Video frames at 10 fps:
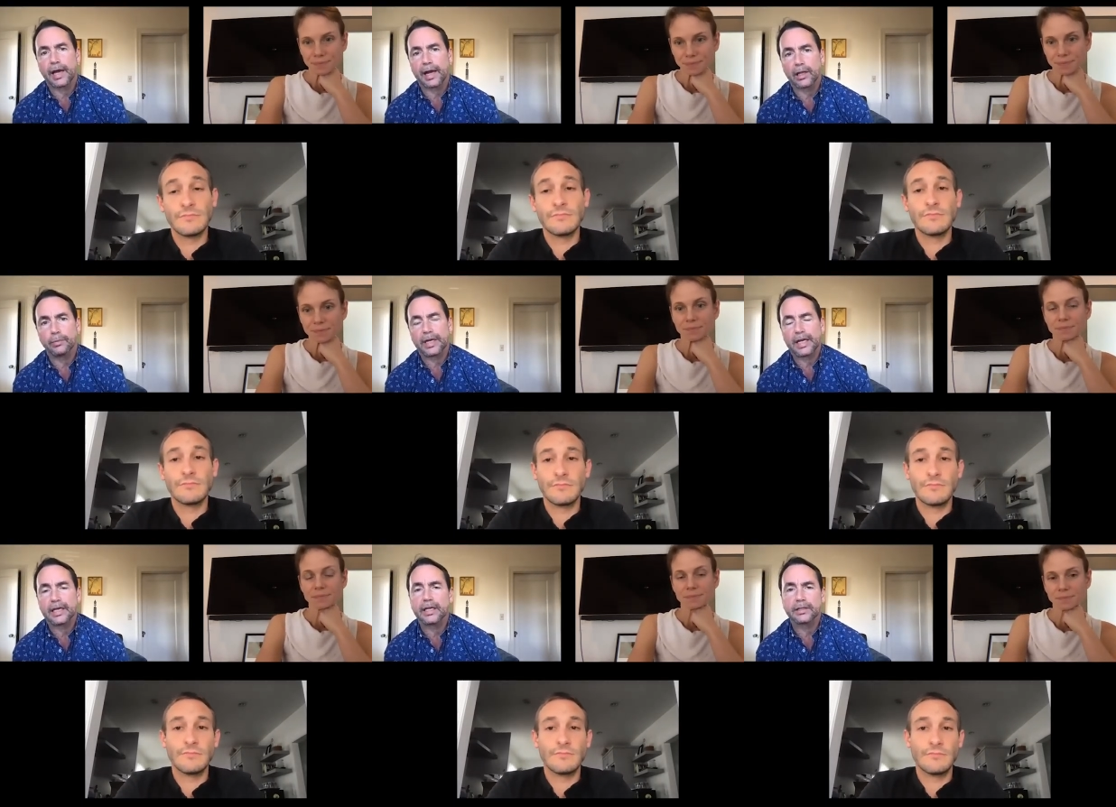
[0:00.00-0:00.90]
Speaker 1: element
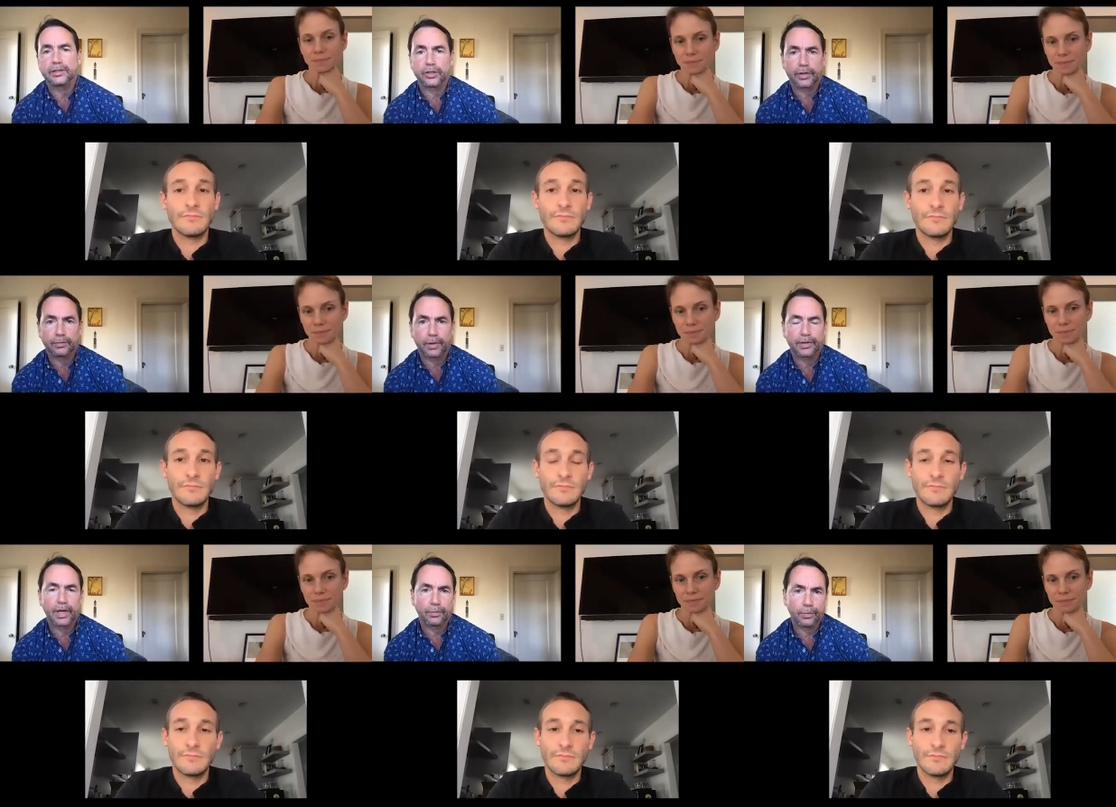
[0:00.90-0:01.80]
in, showing what they